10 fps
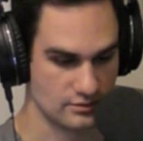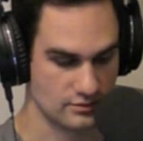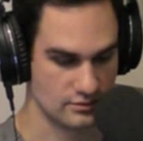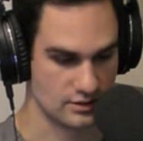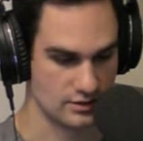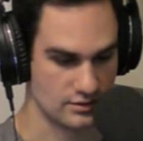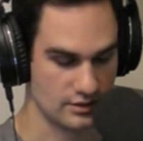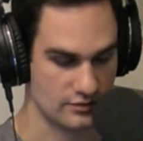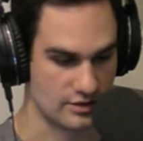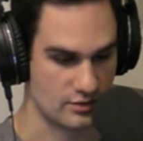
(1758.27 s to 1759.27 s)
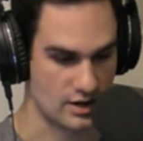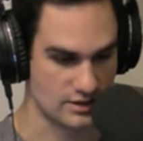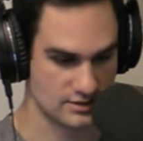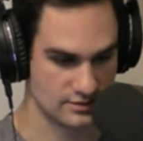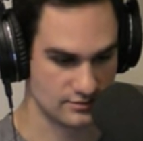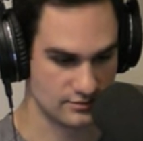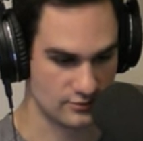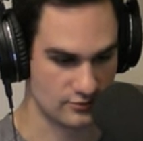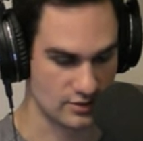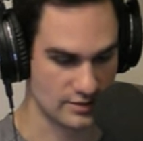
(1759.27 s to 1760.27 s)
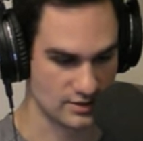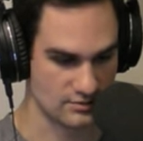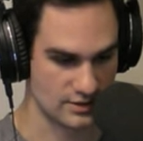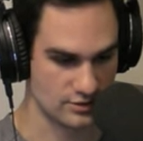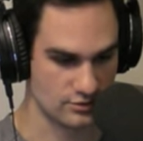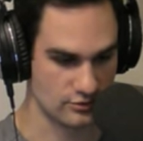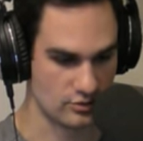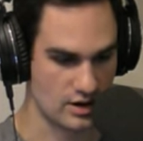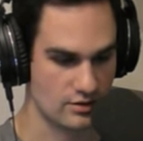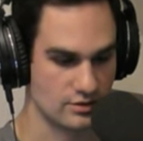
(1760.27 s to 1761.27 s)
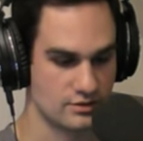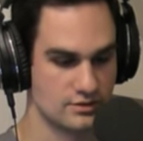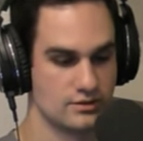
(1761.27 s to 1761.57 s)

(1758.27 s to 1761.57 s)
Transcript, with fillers: uh, levothyroxine from it by two to four hours,